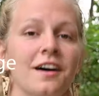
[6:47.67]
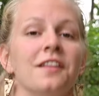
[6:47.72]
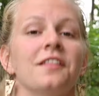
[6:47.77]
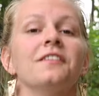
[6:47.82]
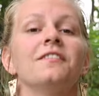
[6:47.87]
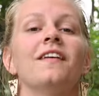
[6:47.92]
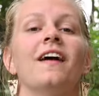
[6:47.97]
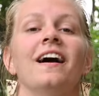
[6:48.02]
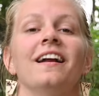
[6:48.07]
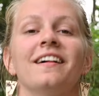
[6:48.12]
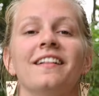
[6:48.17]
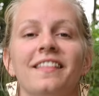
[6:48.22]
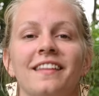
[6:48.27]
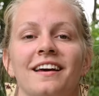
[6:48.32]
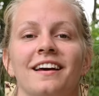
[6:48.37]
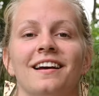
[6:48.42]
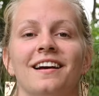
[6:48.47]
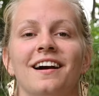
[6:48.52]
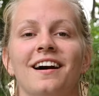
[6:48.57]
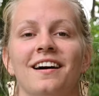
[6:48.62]
The final
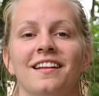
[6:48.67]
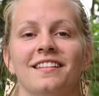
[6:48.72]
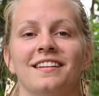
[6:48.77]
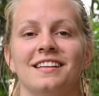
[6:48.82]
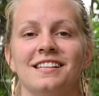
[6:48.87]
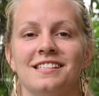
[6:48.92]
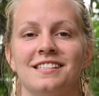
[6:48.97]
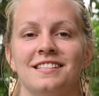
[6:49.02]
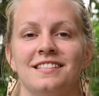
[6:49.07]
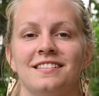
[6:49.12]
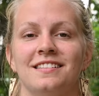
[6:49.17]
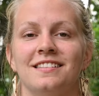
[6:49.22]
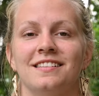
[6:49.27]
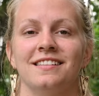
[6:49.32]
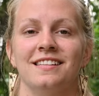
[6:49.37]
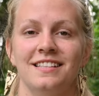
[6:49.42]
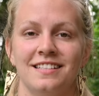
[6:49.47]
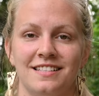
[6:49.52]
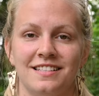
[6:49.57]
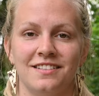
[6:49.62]
thing on this
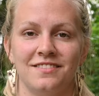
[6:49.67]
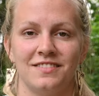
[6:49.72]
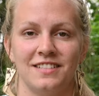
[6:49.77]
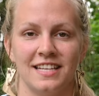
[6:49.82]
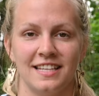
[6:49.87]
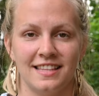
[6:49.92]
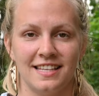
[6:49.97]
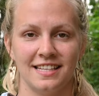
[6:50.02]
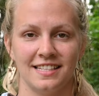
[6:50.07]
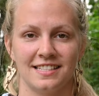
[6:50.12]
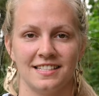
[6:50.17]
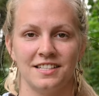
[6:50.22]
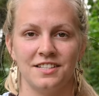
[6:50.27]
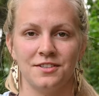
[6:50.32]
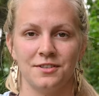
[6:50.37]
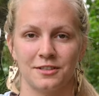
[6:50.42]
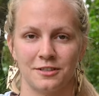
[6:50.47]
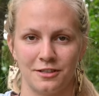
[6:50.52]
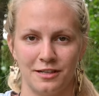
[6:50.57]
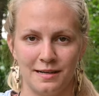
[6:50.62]
list of 10 things to
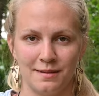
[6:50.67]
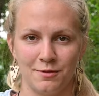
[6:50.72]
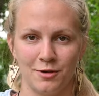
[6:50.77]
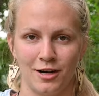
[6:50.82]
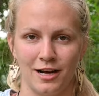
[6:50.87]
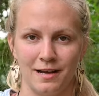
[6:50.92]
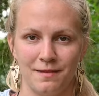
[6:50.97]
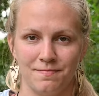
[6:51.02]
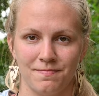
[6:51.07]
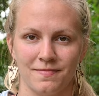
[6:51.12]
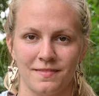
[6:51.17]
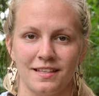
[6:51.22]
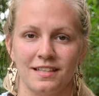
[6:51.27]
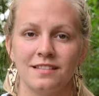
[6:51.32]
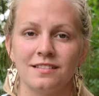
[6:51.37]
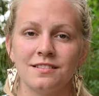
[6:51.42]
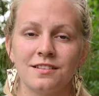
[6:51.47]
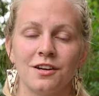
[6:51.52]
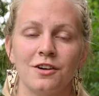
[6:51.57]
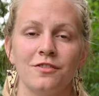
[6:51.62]
do in Grand Marais
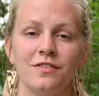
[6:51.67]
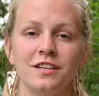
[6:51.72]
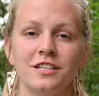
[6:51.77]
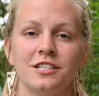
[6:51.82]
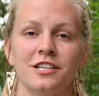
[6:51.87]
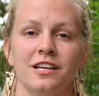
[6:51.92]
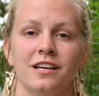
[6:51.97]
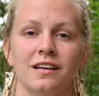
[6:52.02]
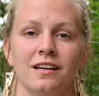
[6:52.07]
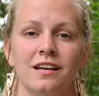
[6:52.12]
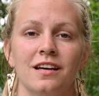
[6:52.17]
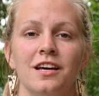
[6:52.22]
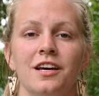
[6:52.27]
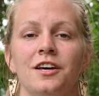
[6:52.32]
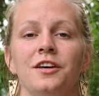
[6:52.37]
is to go fishing.